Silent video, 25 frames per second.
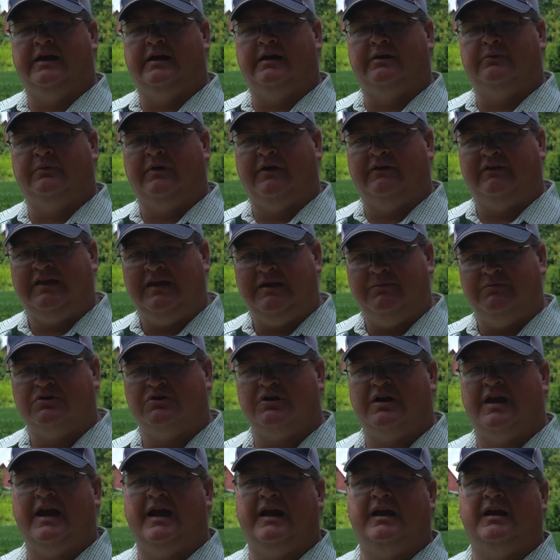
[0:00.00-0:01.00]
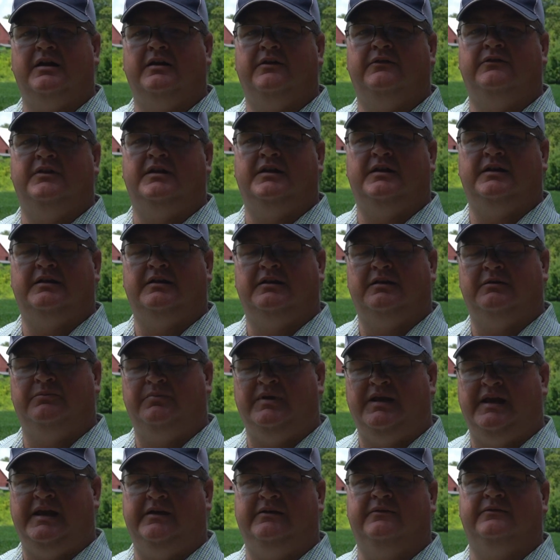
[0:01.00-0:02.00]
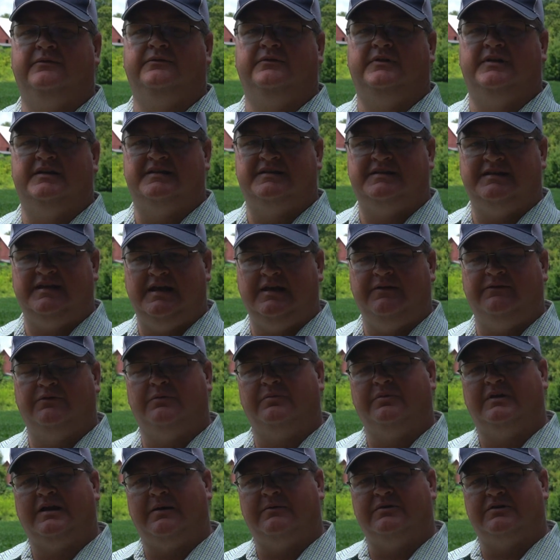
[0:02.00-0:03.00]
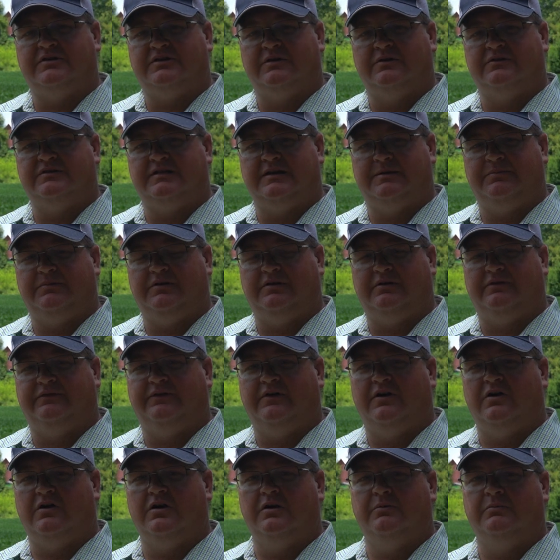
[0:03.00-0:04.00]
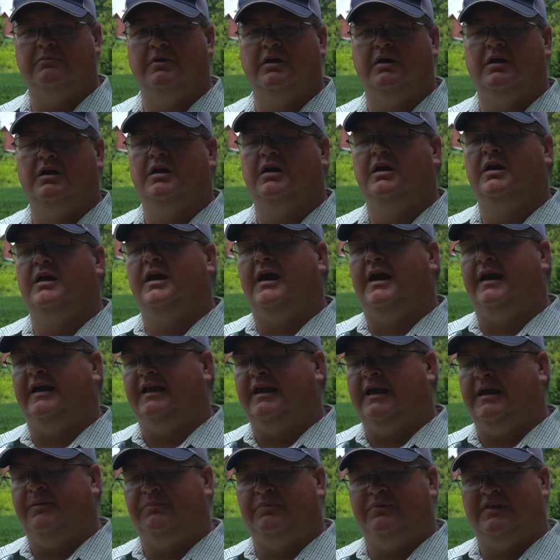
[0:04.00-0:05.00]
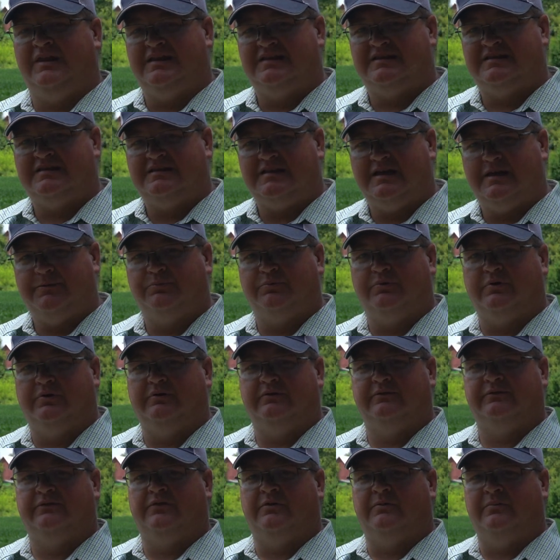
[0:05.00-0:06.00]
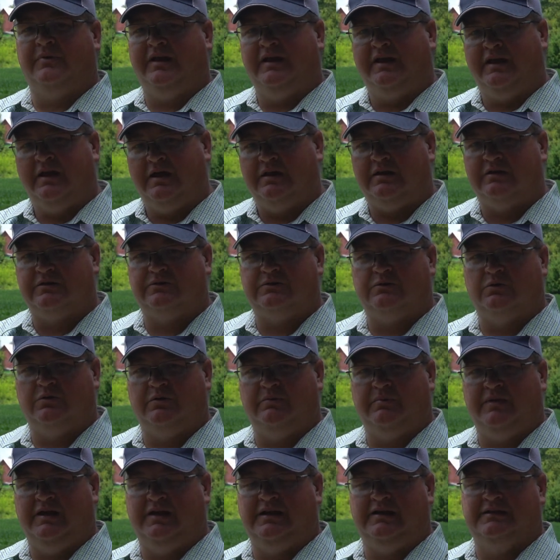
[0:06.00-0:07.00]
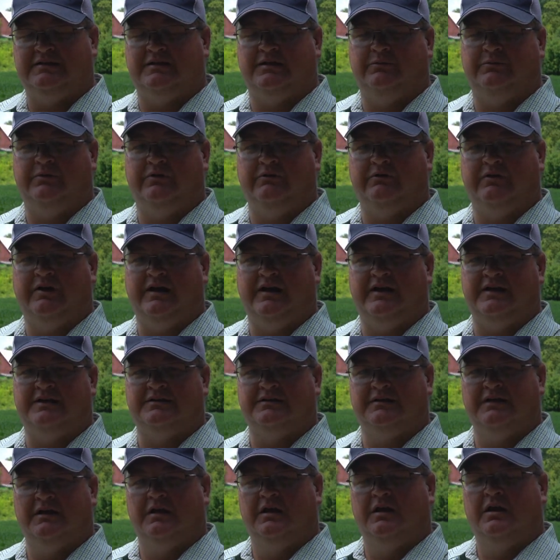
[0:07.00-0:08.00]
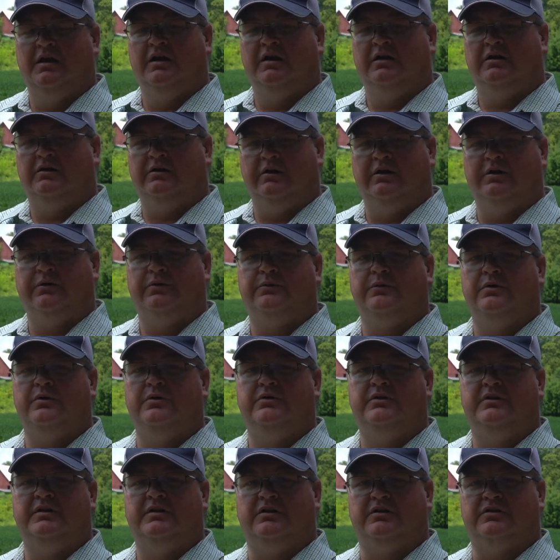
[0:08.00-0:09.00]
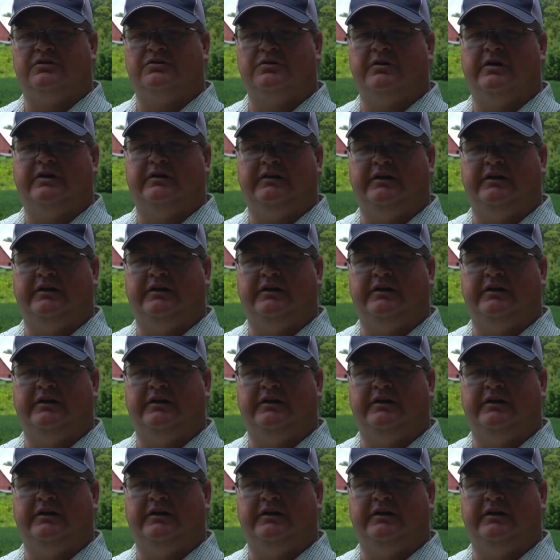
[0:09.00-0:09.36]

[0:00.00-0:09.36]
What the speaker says: we have to keep track of the seed from the time it shows up to the farm, and keep this separate from any other soybeans that we raise, clear through till the truck